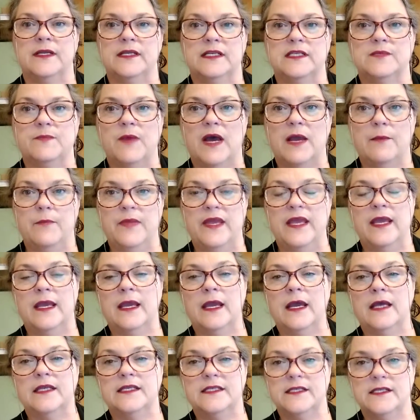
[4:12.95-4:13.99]
is by
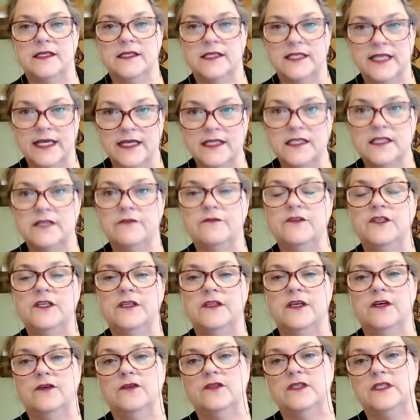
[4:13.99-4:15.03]
being attentive to
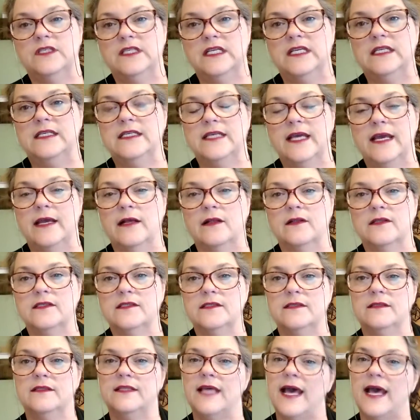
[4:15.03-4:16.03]
those details,